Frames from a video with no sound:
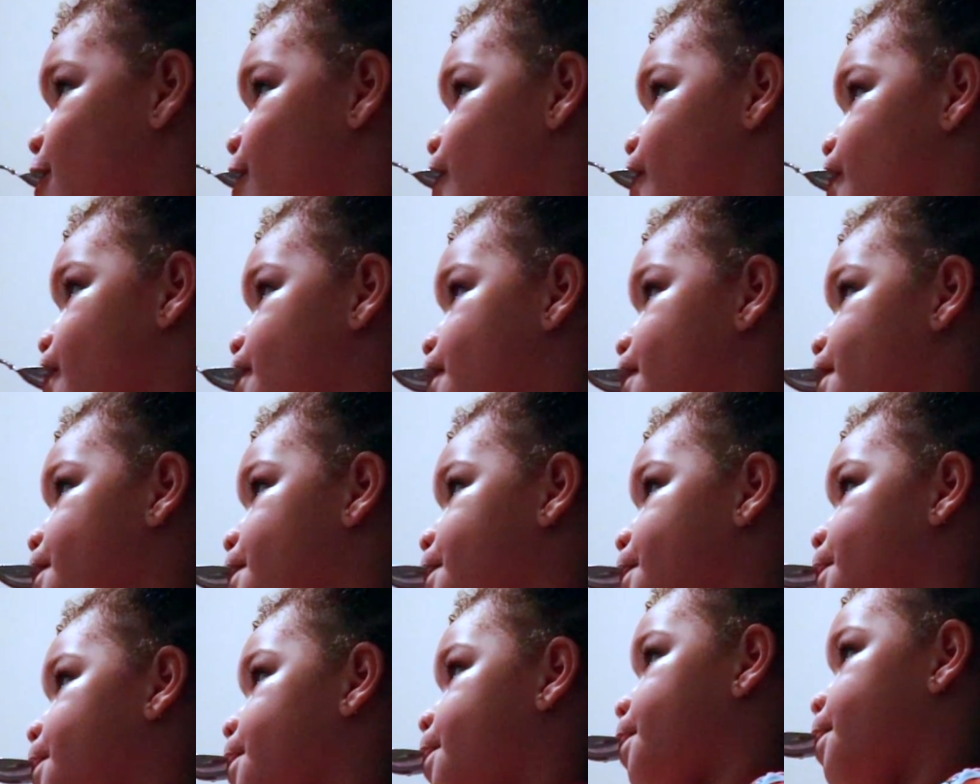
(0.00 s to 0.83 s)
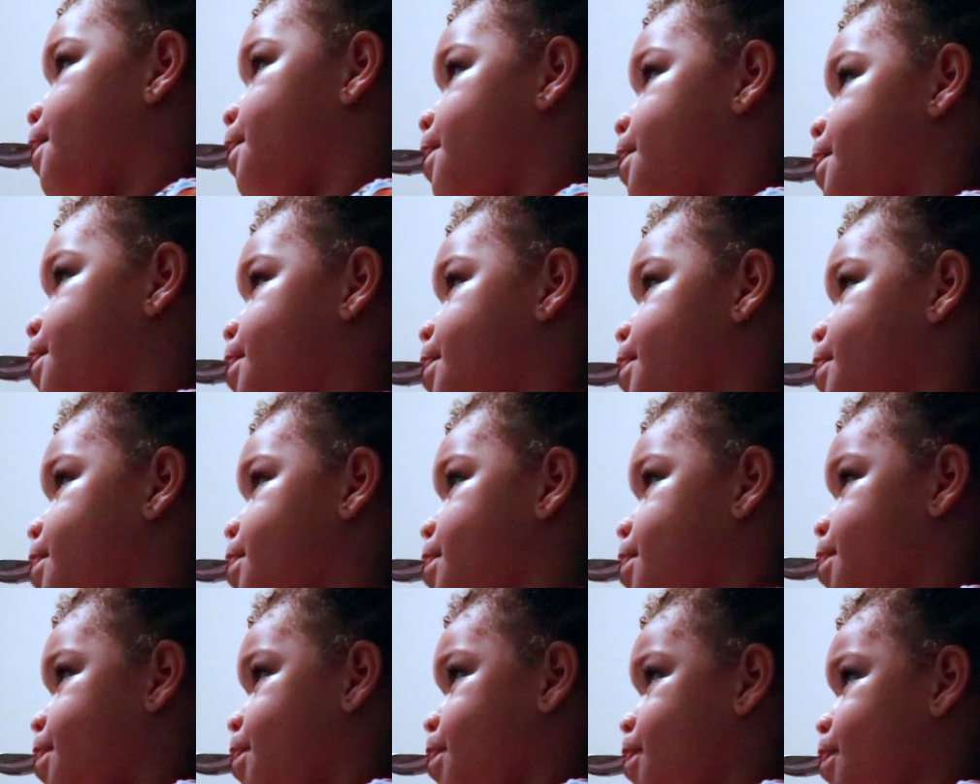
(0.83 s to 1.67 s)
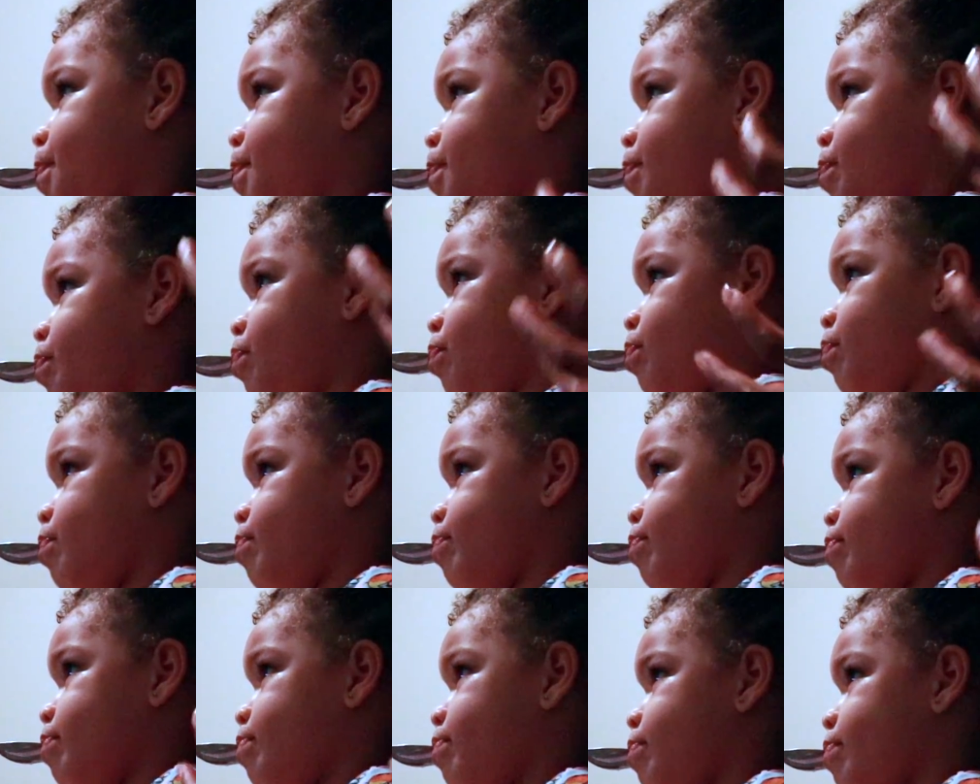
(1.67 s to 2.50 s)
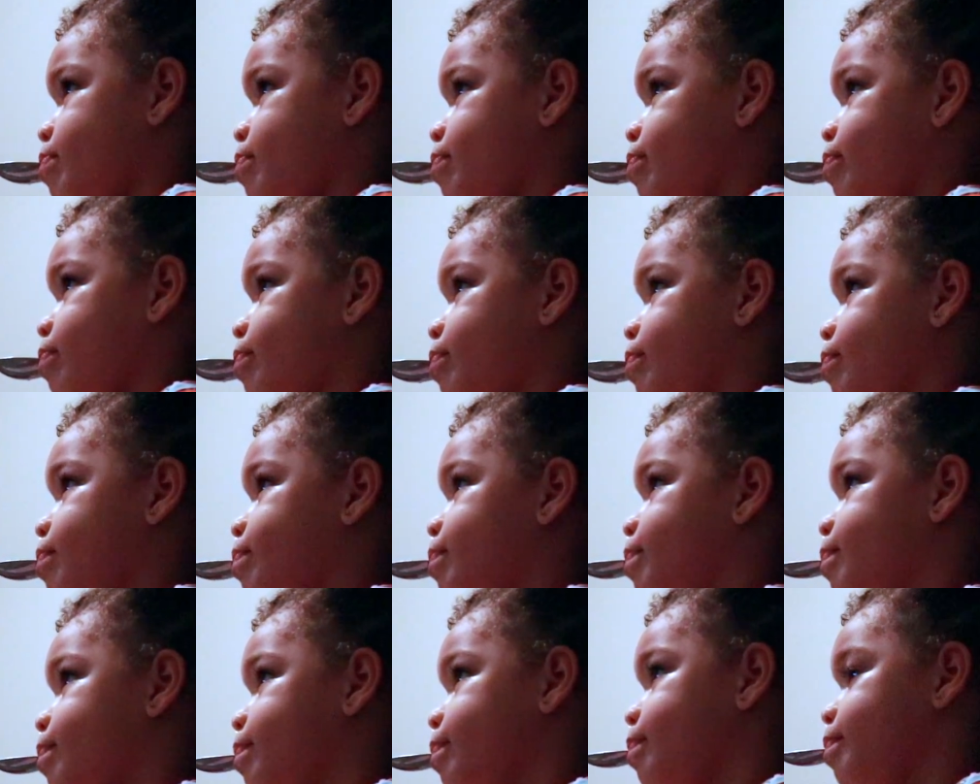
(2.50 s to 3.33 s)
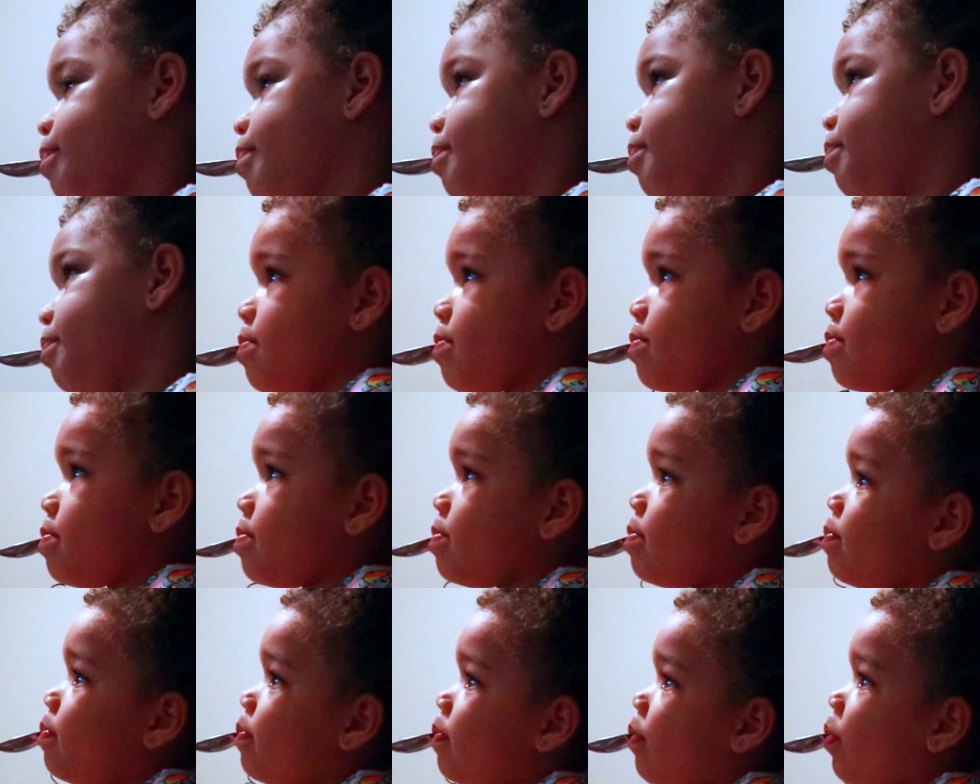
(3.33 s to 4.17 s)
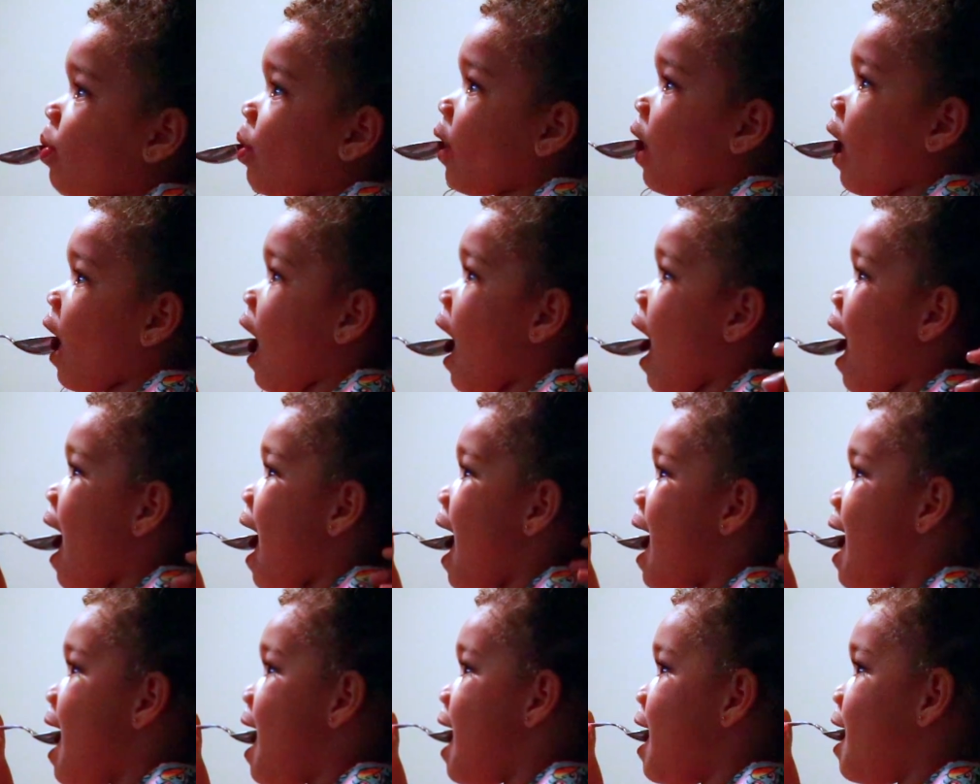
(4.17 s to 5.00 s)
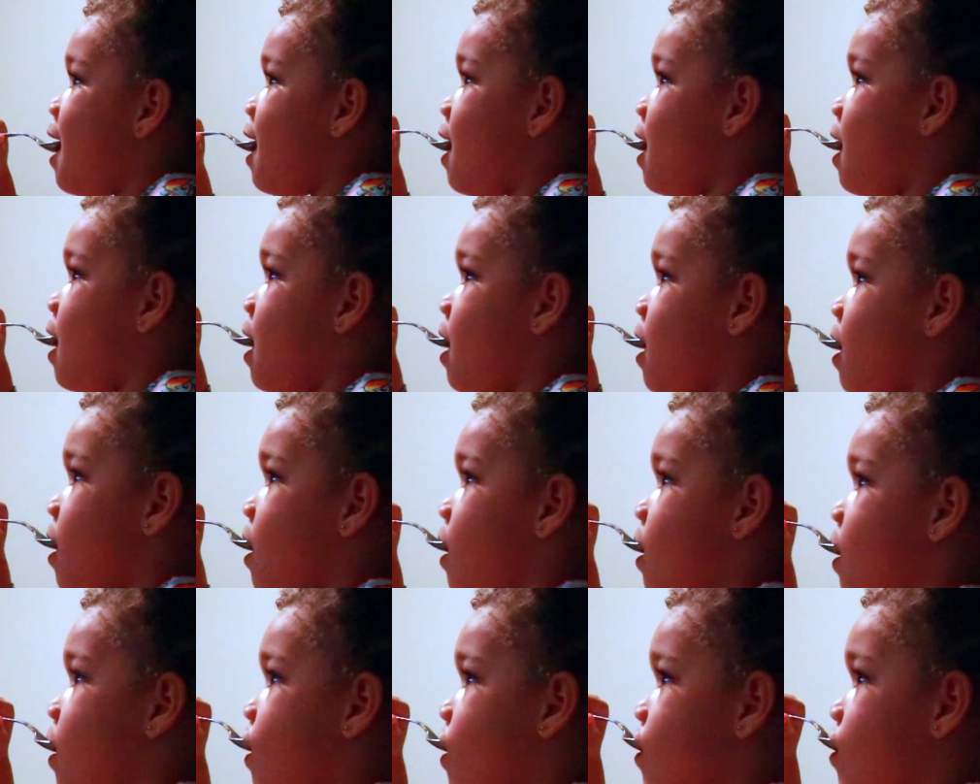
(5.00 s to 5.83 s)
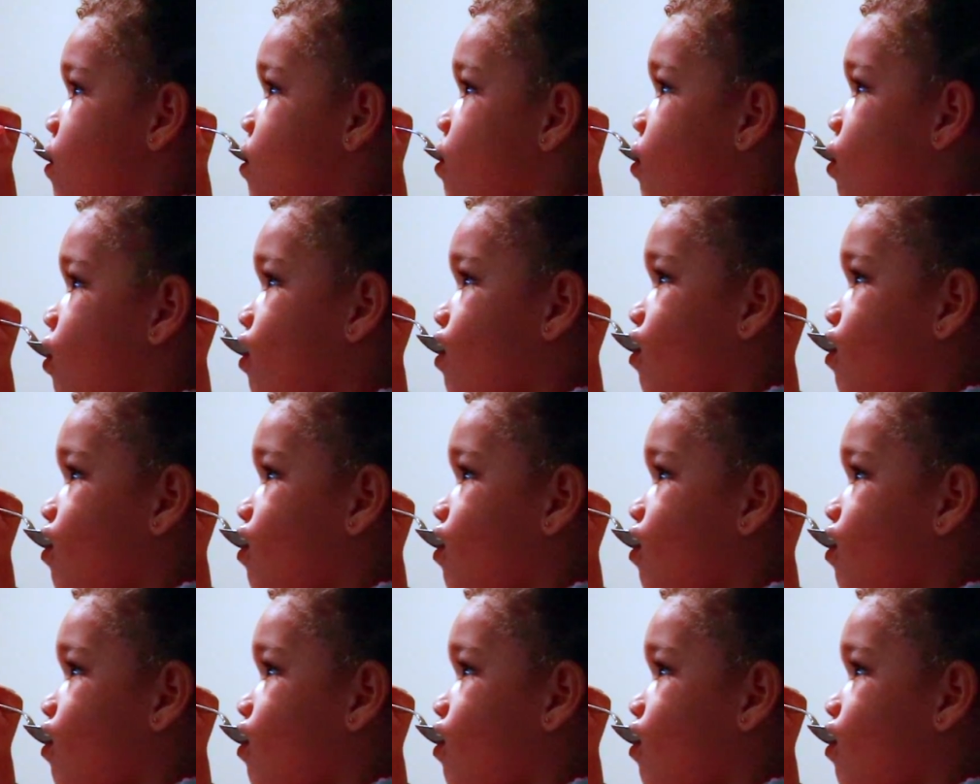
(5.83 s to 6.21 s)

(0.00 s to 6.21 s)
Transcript: put any like type of mechanical damage on her hair by like constantly like, you know, doing her hair so much. So that's why I kind of do